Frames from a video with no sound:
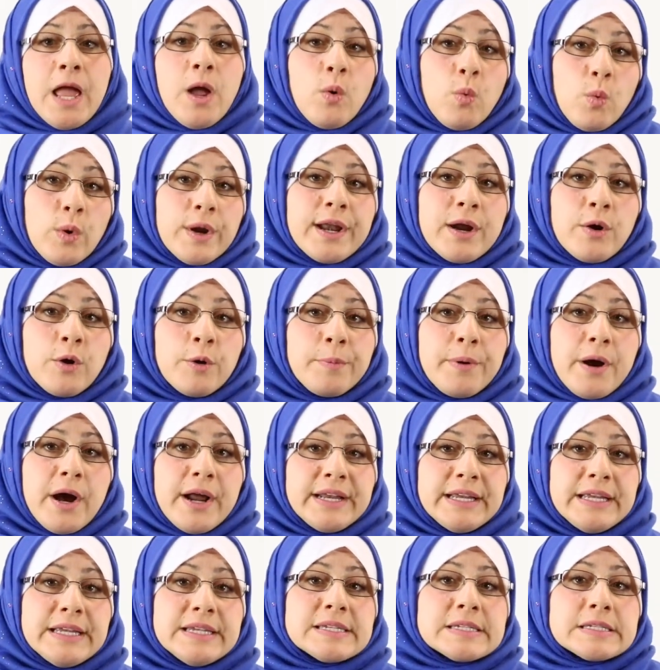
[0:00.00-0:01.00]
When our
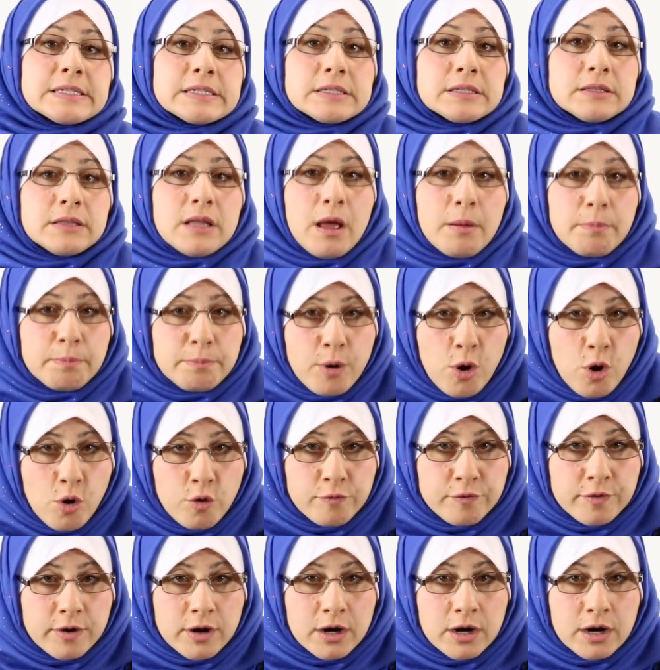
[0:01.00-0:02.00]
bodies slump
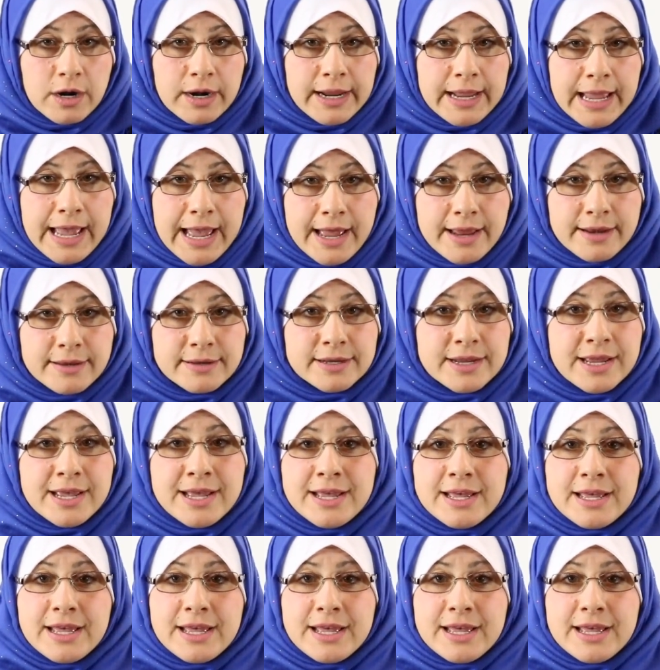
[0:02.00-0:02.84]
over again,